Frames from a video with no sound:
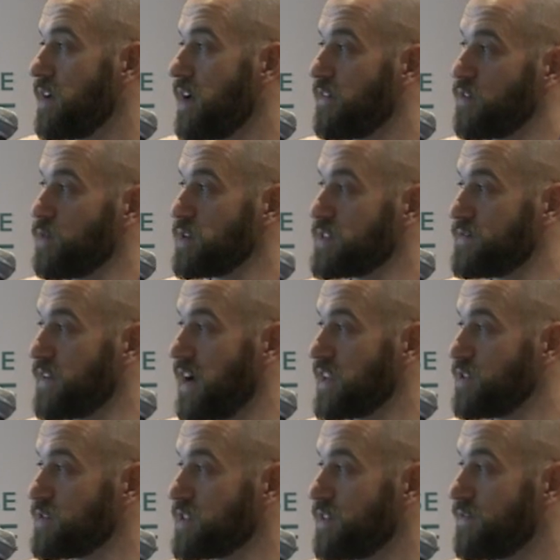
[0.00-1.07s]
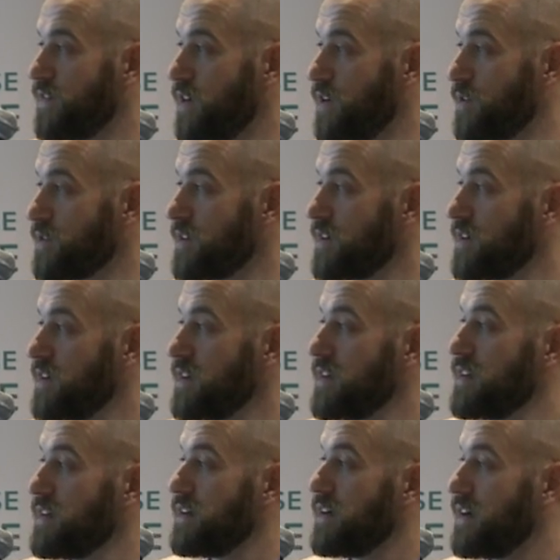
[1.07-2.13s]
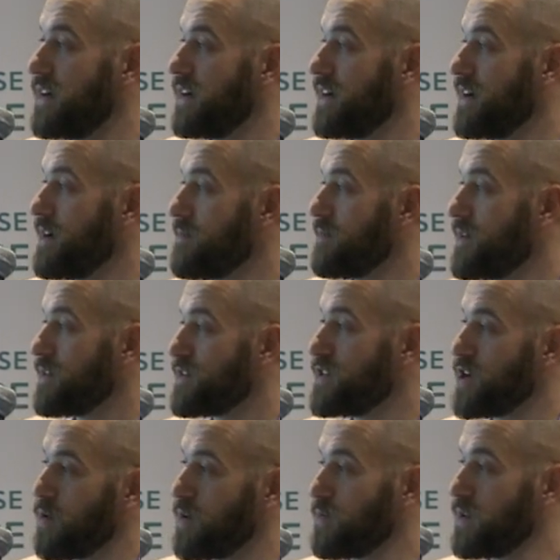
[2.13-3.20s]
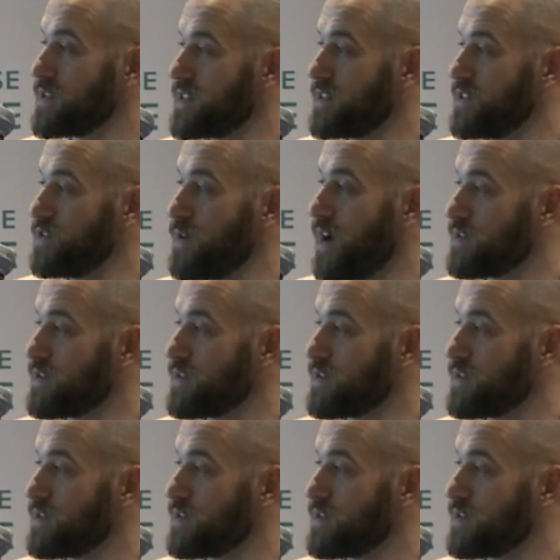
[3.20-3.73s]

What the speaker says: everyone's fine using the phone. No one wants to do